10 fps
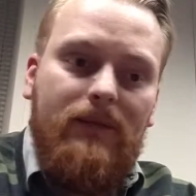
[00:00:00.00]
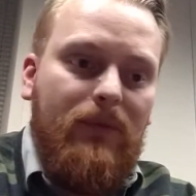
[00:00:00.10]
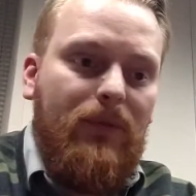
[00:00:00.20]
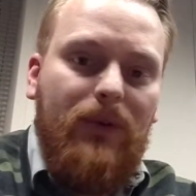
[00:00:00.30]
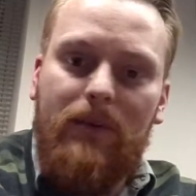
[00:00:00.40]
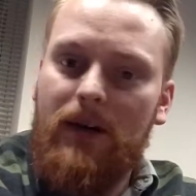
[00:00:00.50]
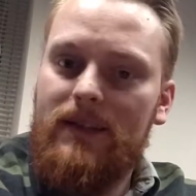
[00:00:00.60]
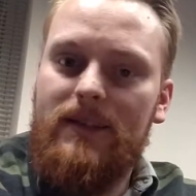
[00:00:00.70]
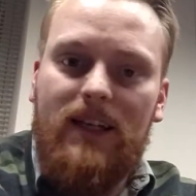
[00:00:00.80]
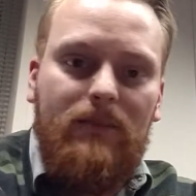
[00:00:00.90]
three
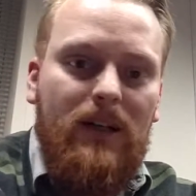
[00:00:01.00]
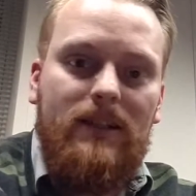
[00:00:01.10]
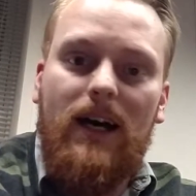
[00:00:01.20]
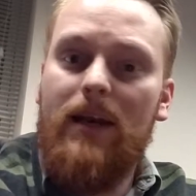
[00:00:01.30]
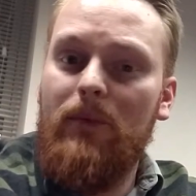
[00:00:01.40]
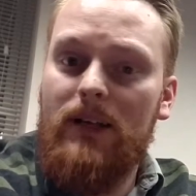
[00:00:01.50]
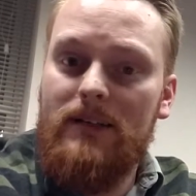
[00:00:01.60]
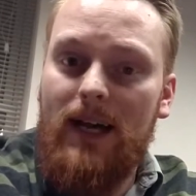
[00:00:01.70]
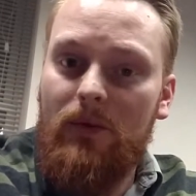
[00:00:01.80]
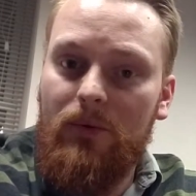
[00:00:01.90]
months, six months, nine months
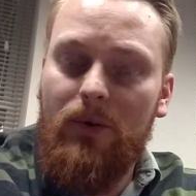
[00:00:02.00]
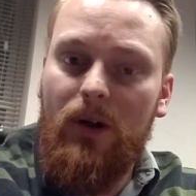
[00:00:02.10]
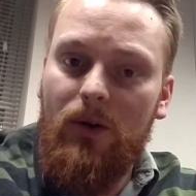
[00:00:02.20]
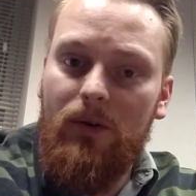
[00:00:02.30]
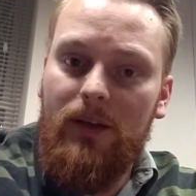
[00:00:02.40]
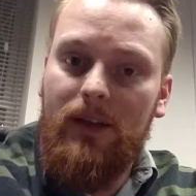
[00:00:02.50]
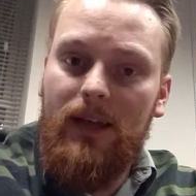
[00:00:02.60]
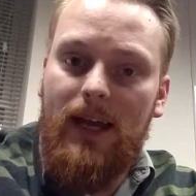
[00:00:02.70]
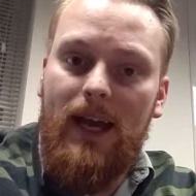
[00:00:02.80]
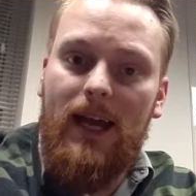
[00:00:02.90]
down the road
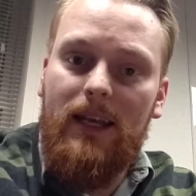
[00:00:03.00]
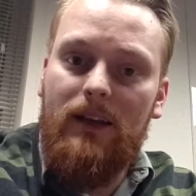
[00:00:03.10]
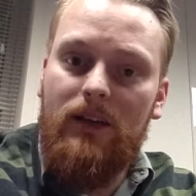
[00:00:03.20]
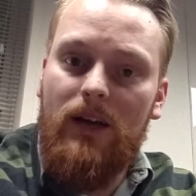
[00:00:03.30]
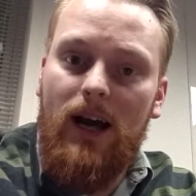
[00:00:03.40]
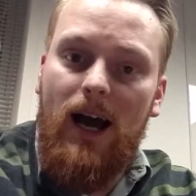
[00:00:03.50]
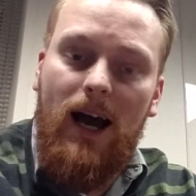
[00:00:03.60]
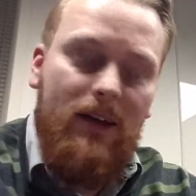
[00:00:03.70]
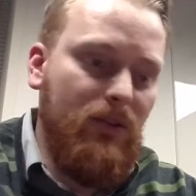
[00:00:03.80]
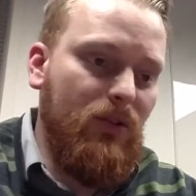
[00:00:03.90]
and
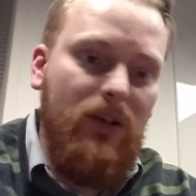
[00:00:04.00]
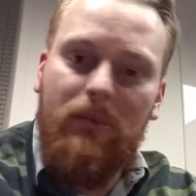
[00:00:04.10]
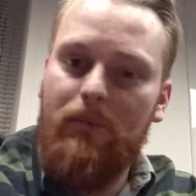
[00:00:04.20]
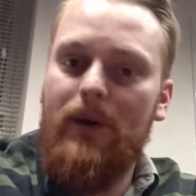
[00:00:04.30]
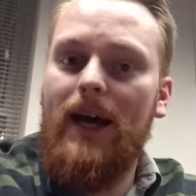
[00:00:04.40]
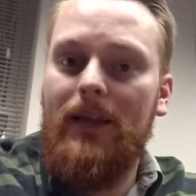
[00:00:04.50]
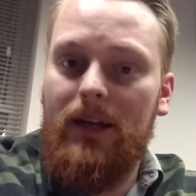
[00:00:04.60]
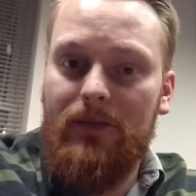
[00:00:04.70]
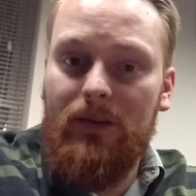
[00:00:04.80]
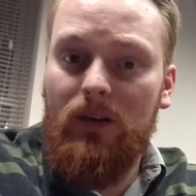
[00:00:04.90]
you can bet that
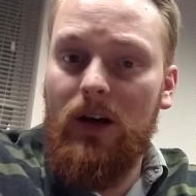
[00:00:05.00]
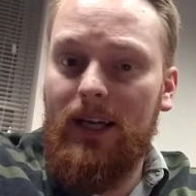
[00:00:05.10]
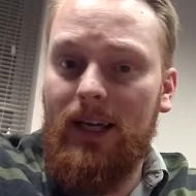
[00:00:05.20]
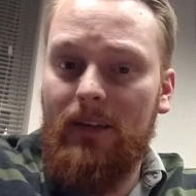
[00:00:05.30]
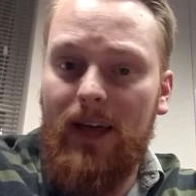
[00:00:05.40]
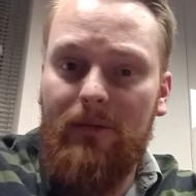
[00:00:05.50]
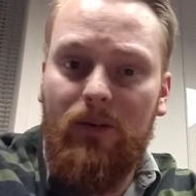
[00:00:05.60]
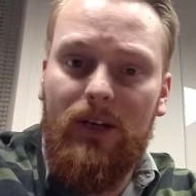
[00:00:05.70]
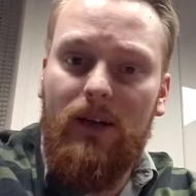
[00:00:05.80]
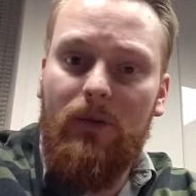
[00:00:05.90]
if they're logging in that
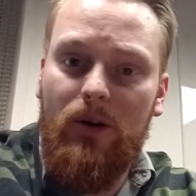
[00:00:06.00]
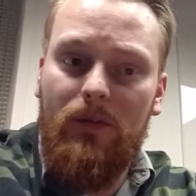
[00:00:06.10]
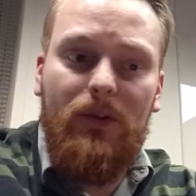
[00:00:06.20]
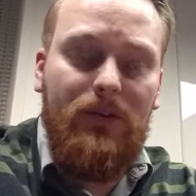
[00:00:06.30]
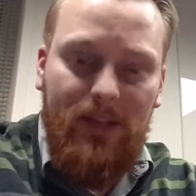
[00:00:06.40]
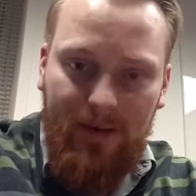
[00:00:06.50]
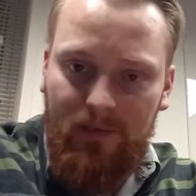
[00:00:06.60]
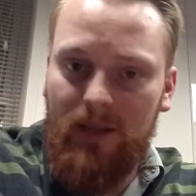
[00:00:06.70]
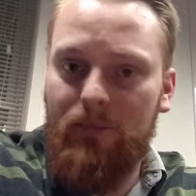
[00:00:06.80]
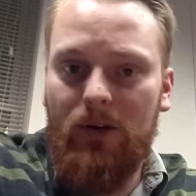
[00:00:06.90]
far down the road, they're
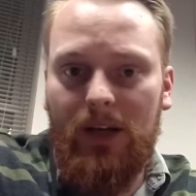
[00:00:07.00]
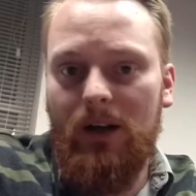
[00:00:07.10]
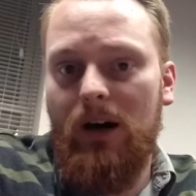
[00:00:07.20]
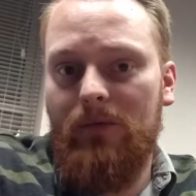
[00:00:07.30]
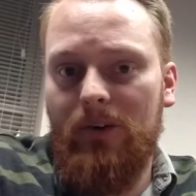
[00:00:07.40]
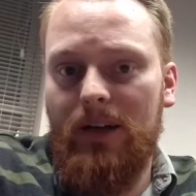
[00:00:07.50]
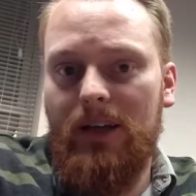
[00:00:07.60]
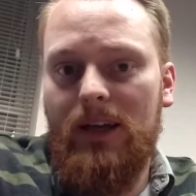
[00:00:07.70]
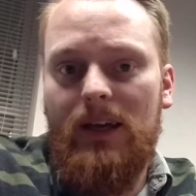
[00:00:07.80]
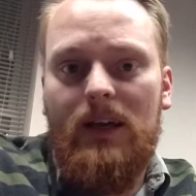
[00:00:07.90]
definitely putting an offer
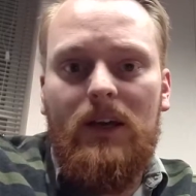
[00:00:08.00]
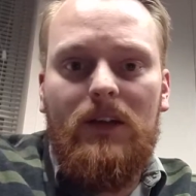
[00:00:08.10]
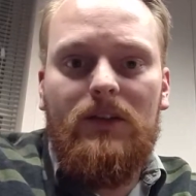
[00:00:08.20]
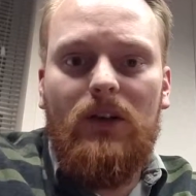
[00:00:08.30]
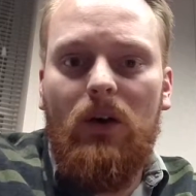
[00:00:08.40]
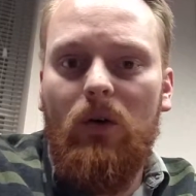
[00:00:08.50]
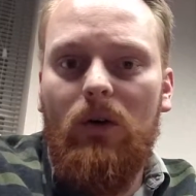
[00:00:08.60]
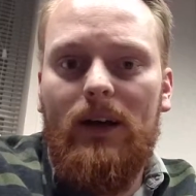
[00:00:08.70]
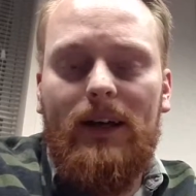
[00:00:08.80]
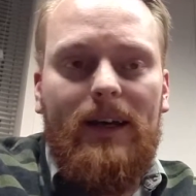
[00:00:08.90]
in. So,
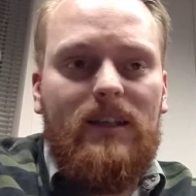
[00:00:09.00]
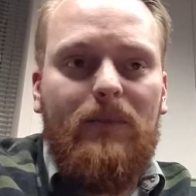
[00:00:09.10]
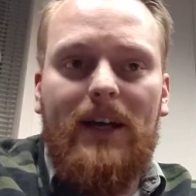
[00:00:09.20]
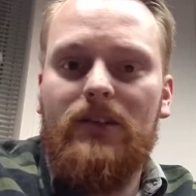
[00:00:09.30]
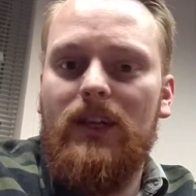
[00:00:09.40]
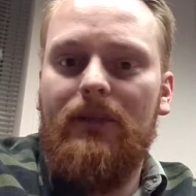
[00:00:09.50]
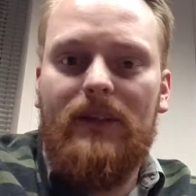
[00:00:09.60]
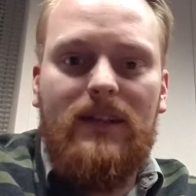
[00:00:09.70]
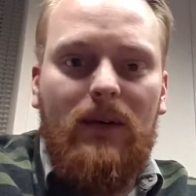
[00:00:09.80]
especially if it's